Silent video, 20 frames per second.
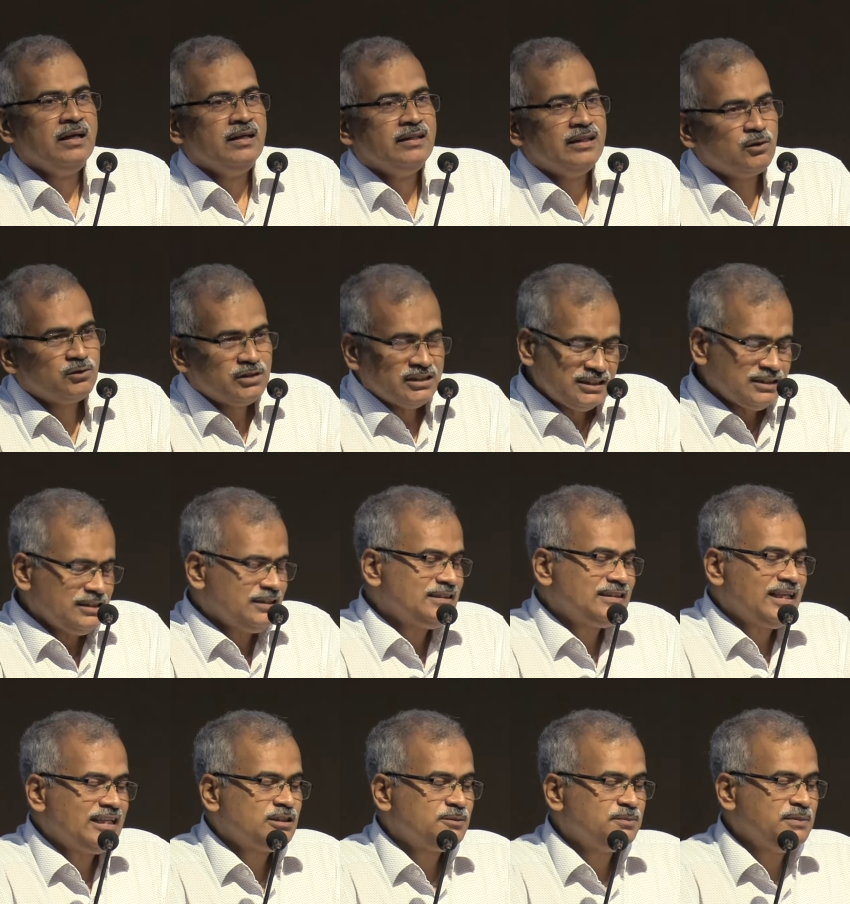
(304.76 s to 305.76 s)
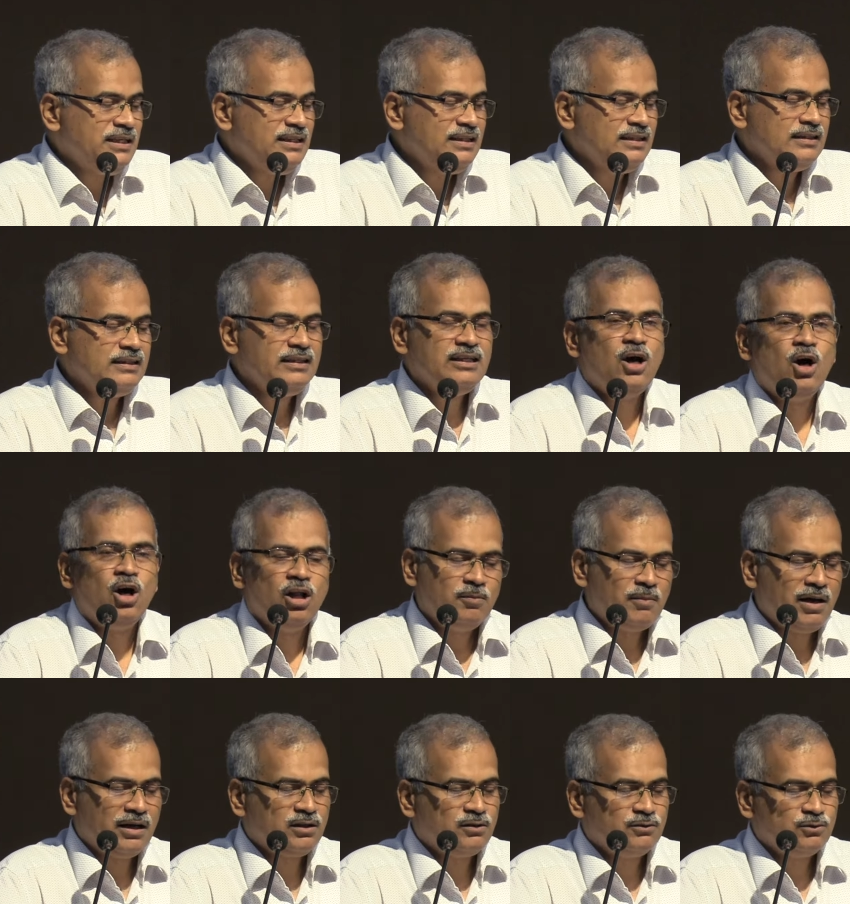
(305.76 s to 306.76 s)
Now, dissidence has been the
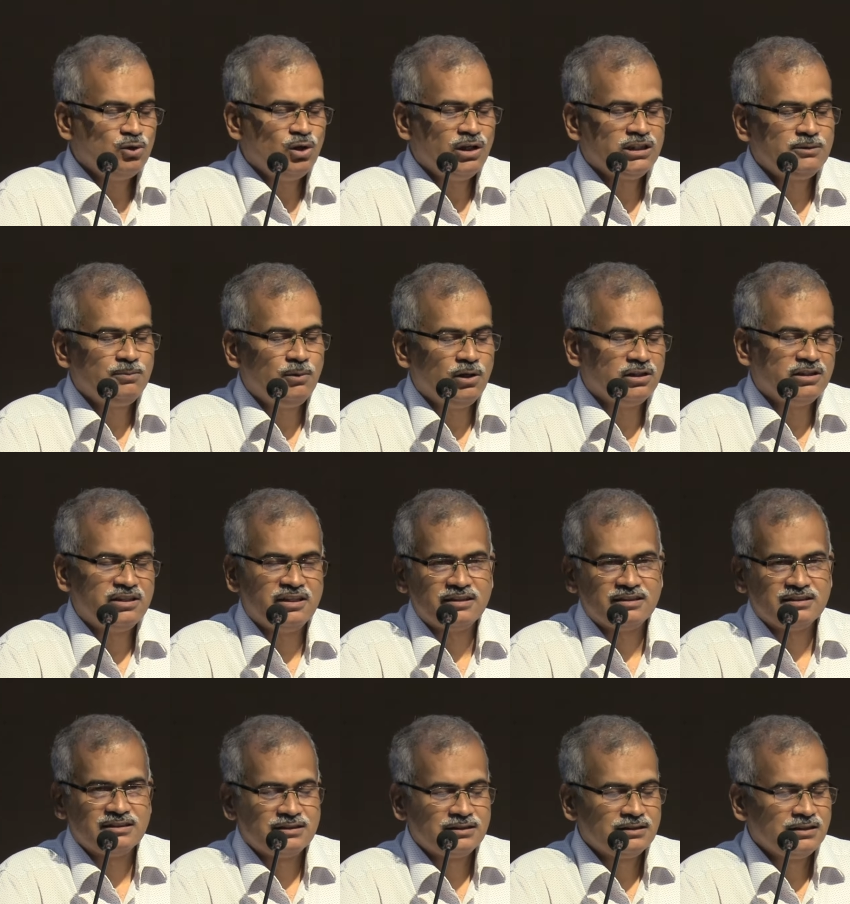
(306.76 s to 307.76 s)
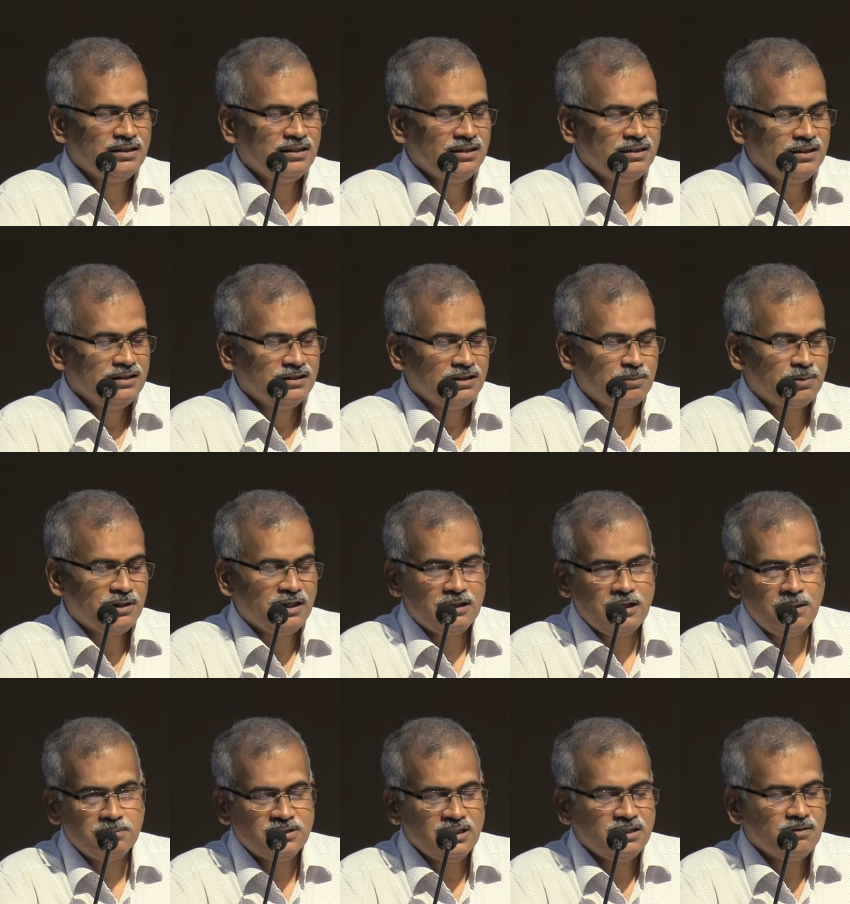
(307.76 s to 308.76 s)
hallmark of Goa's politics. The
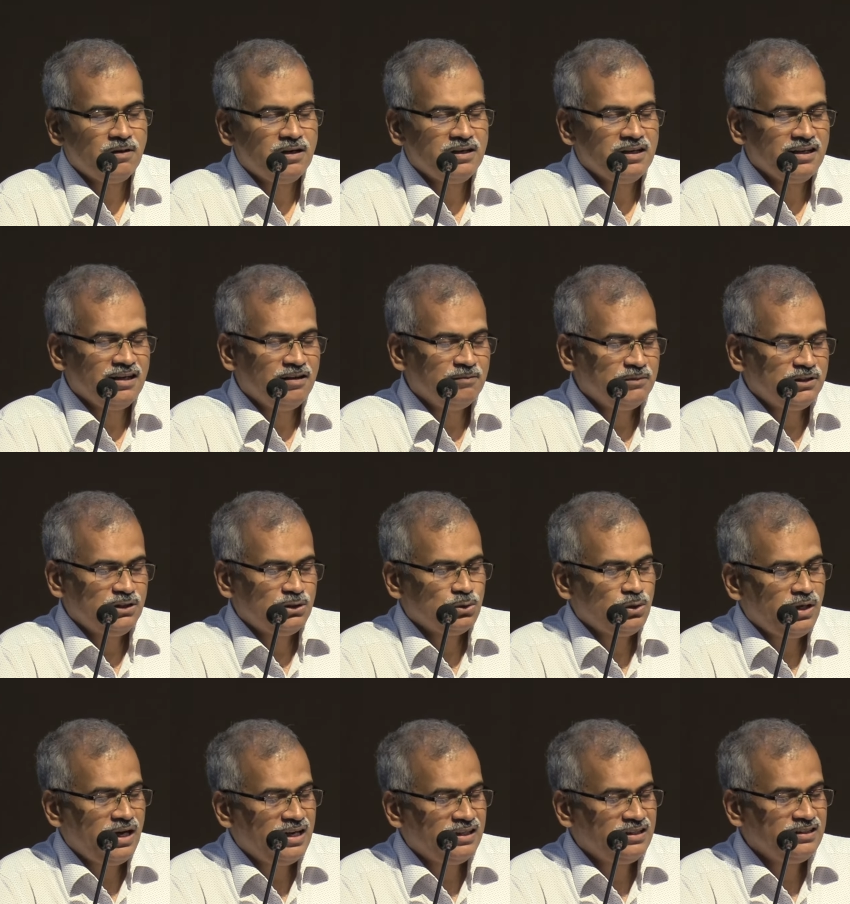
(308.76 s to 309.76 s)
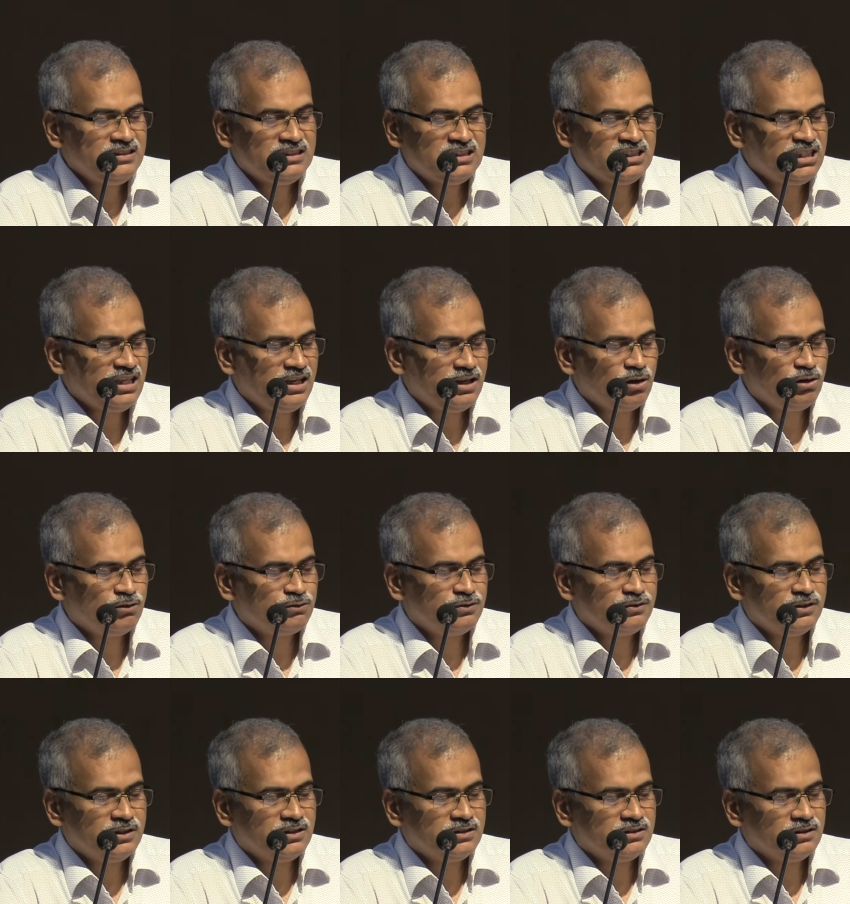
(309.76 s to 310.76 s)
Pratap Singh Rane government too had its share of
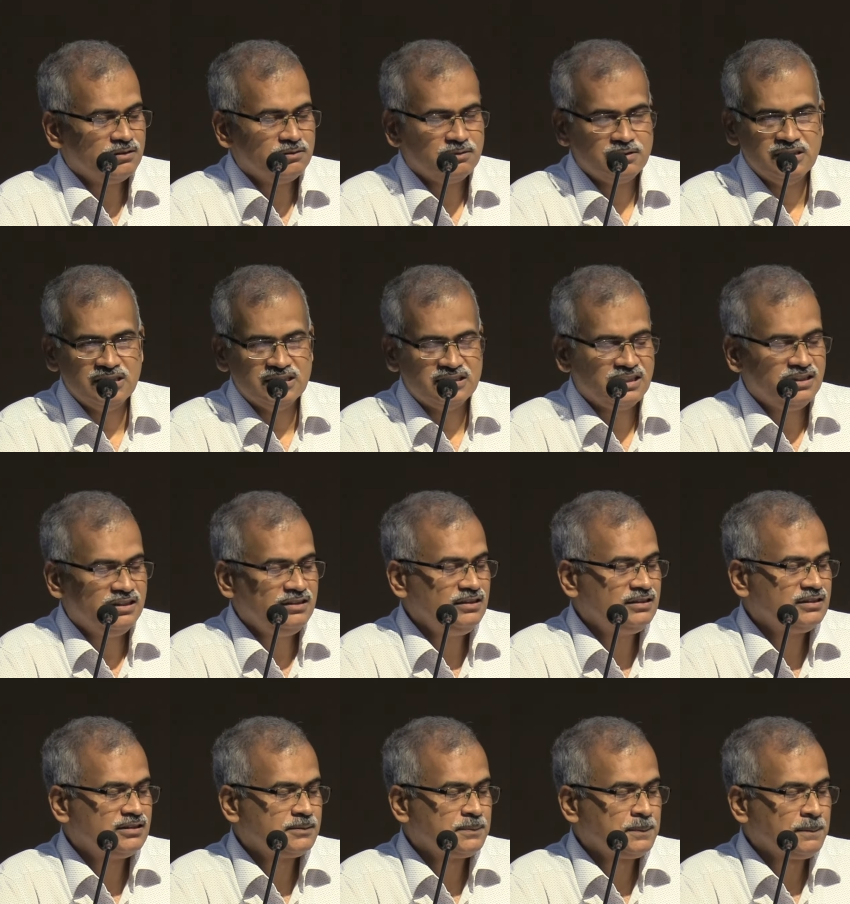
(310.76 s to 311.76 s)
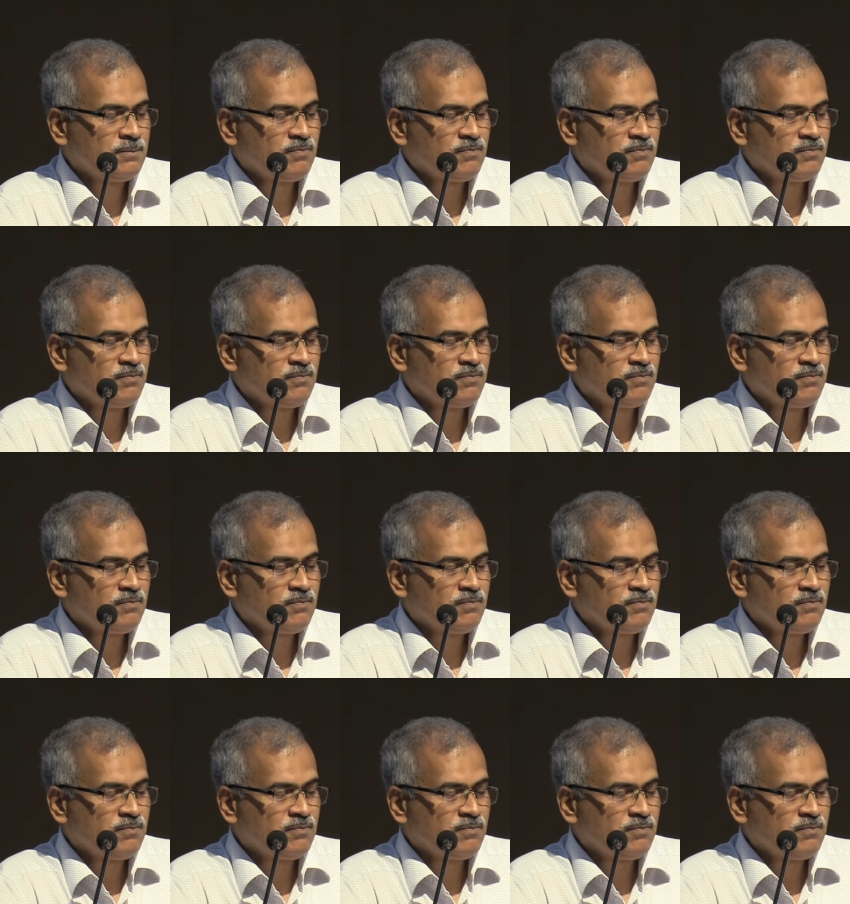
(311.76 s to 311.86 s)
dissidence.